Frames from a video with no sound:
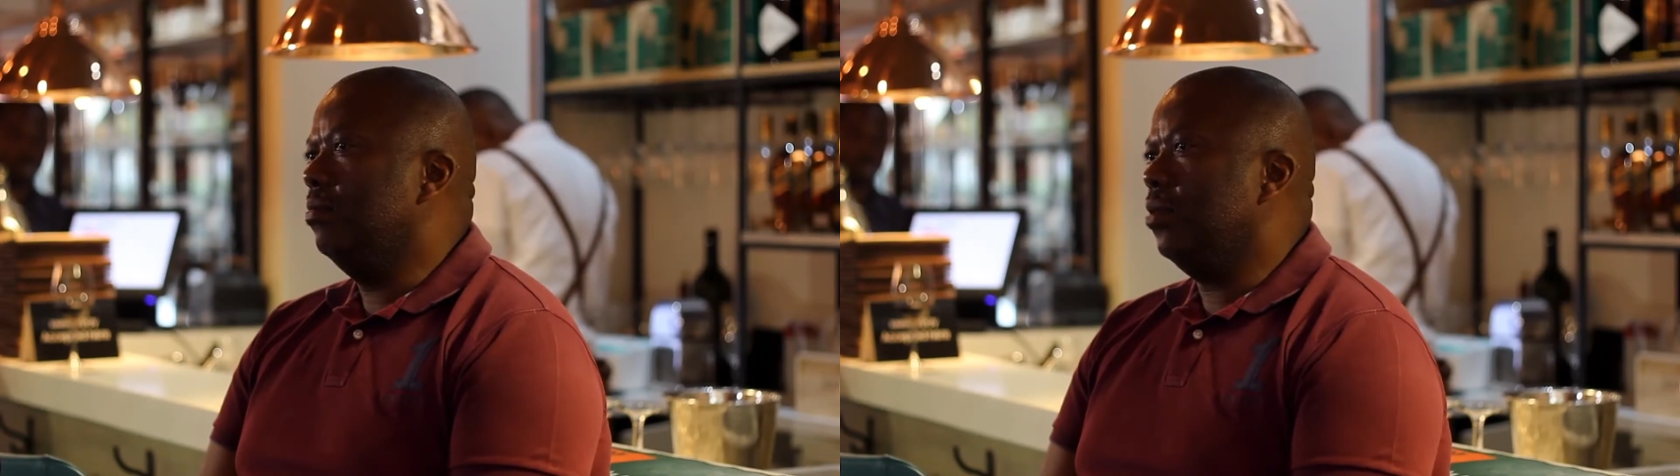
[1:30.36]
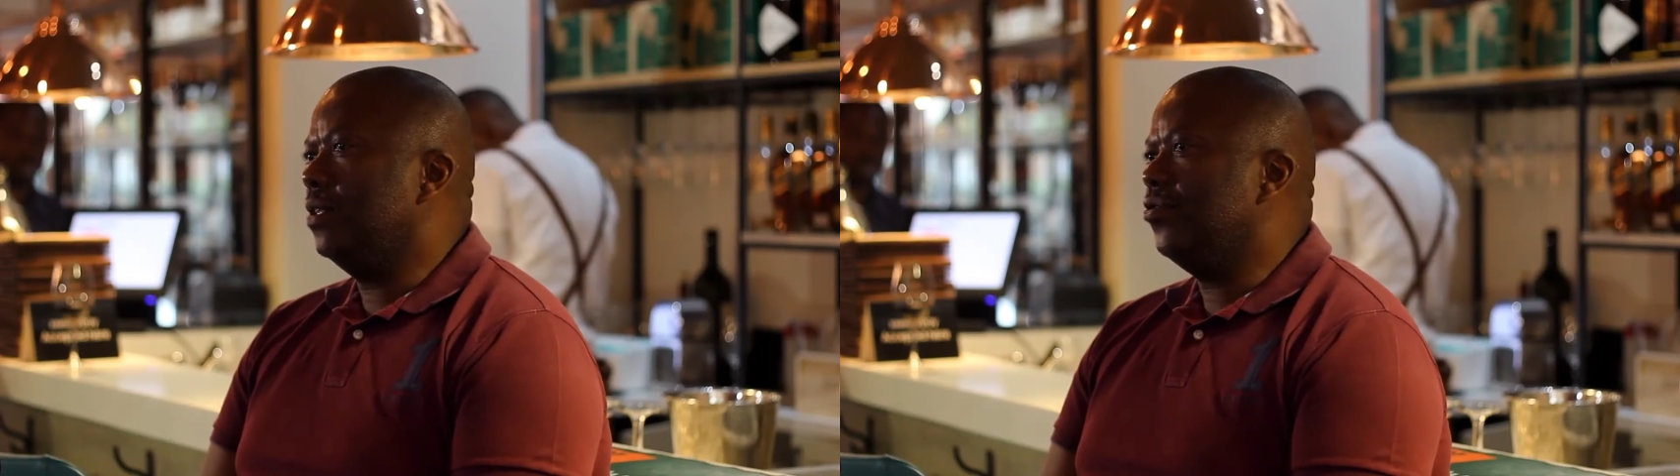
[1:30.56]

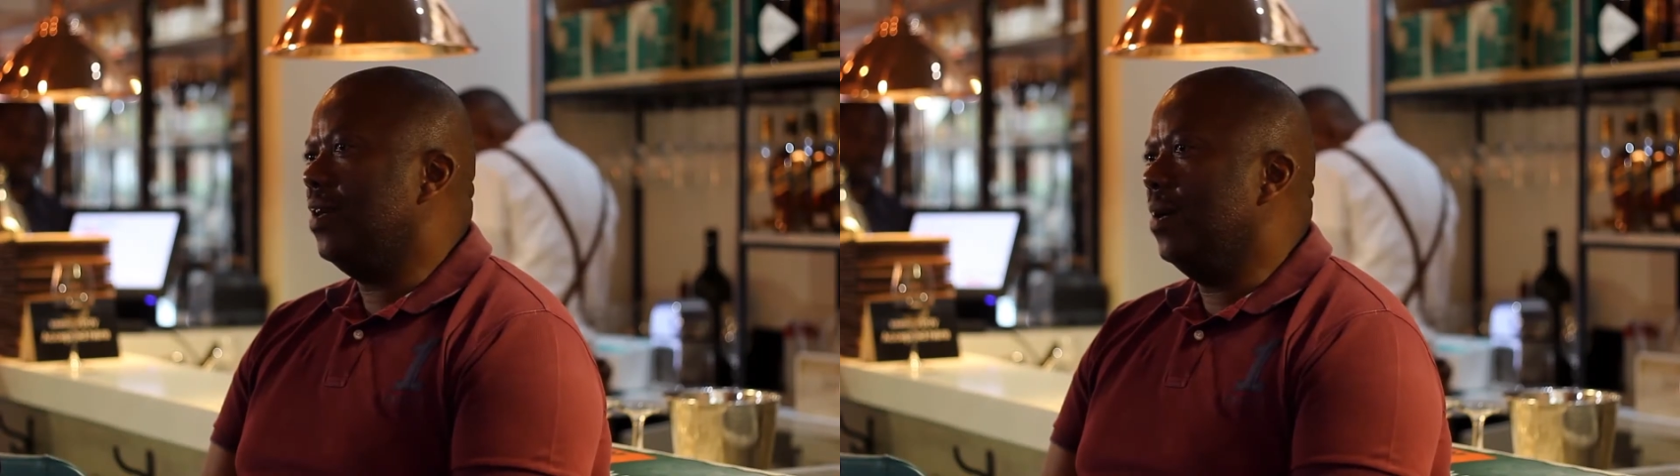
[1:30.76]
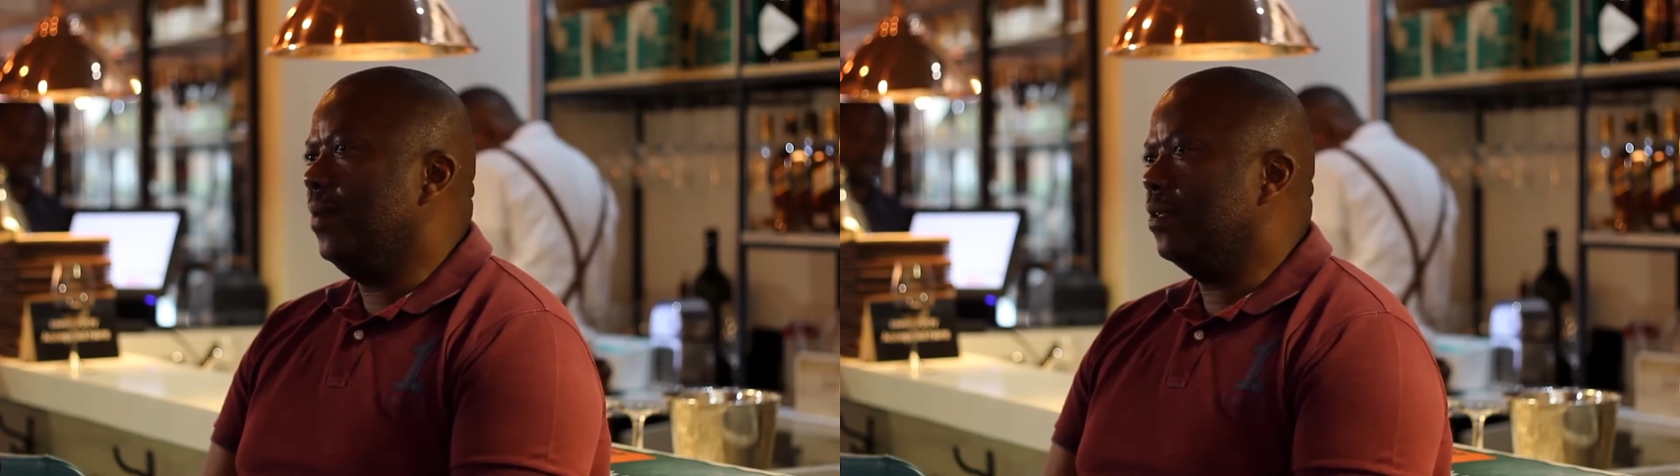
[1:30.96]
not
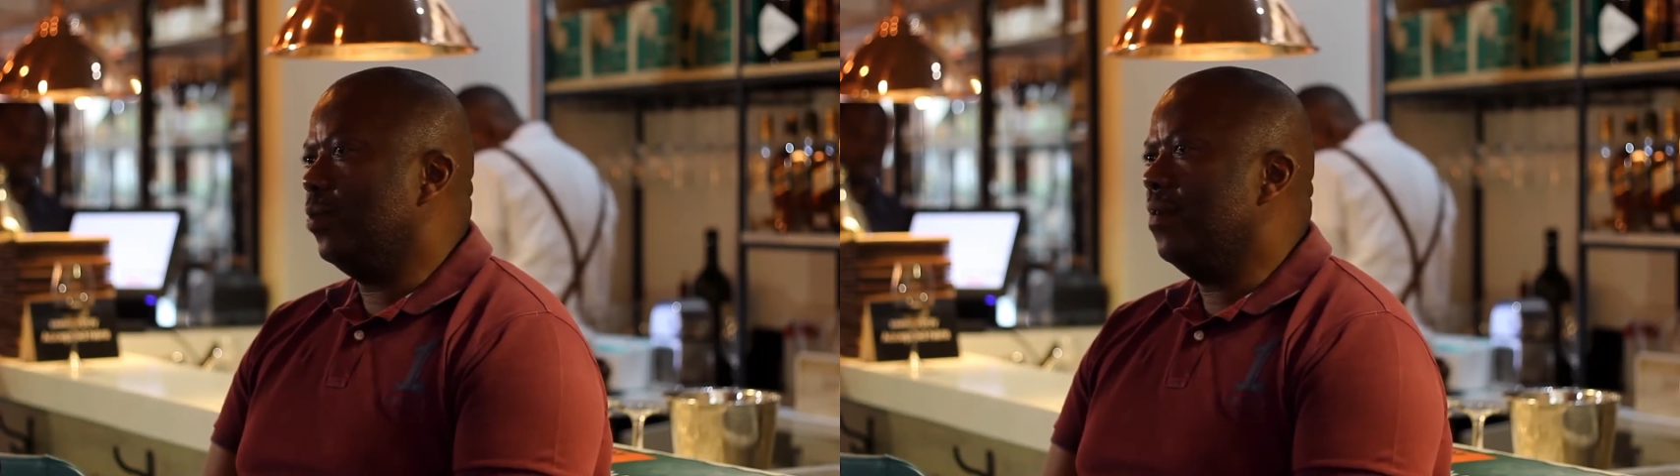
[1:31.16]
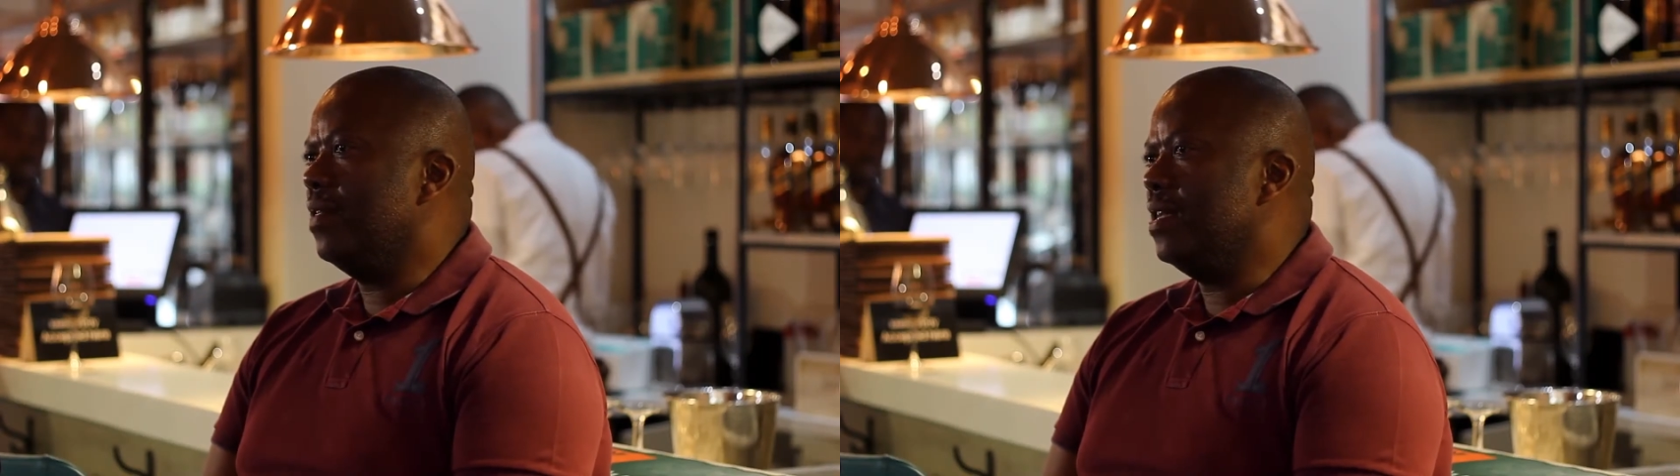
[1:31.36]
try, but
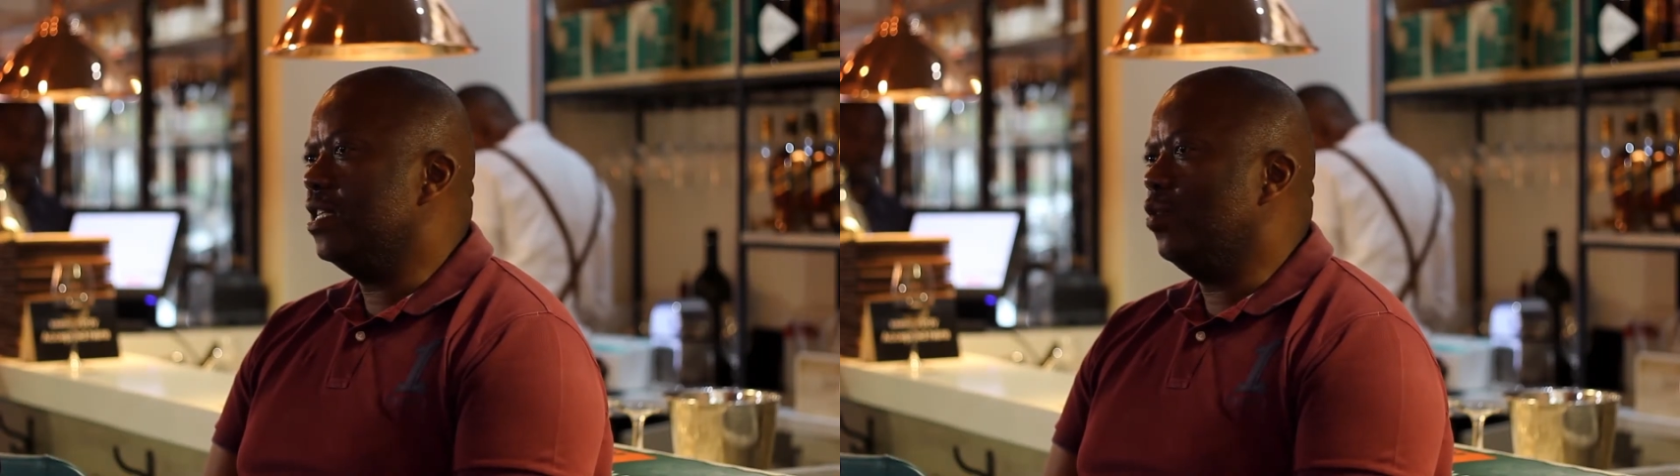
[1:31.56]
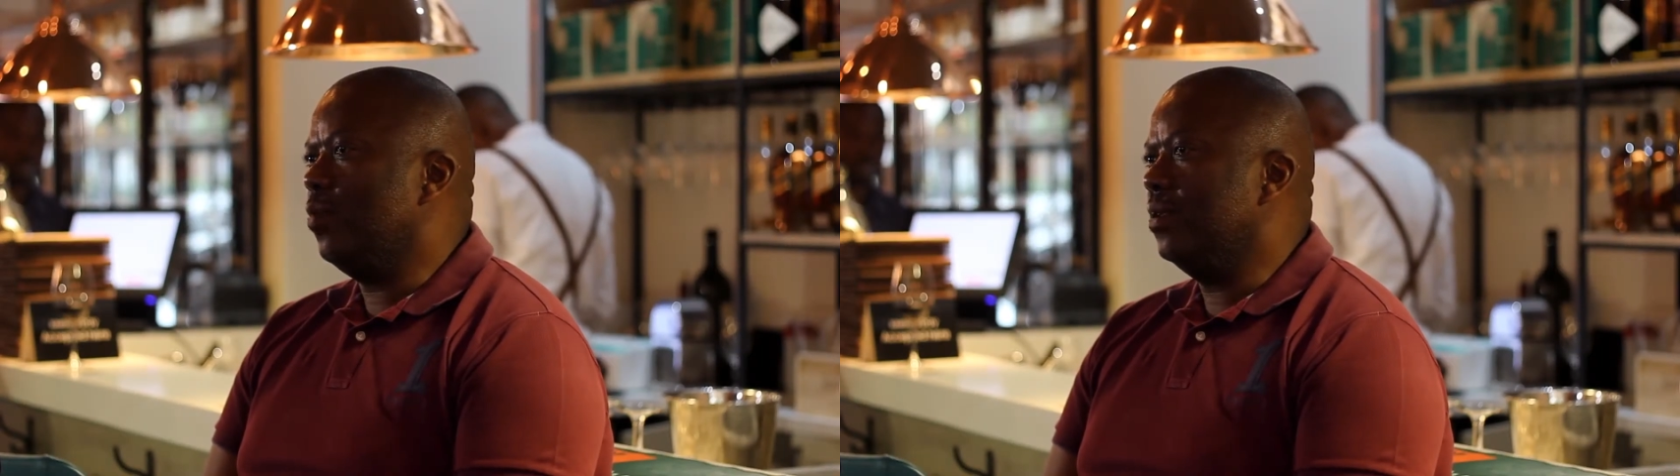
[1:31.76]
one of the
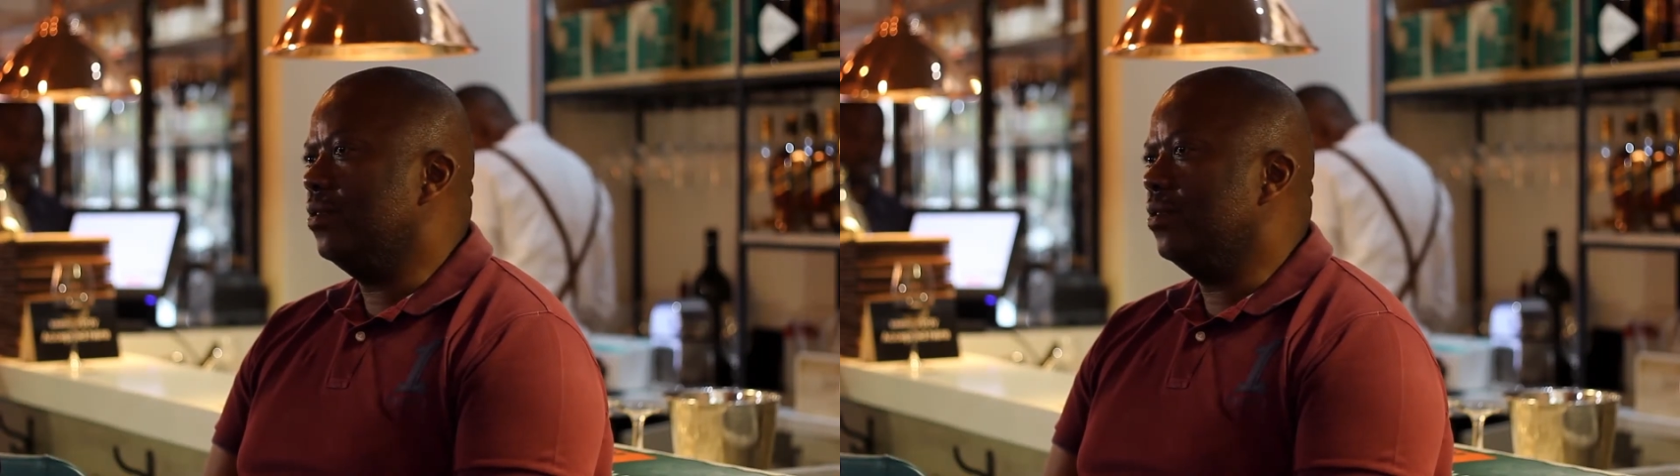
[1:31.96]
things we want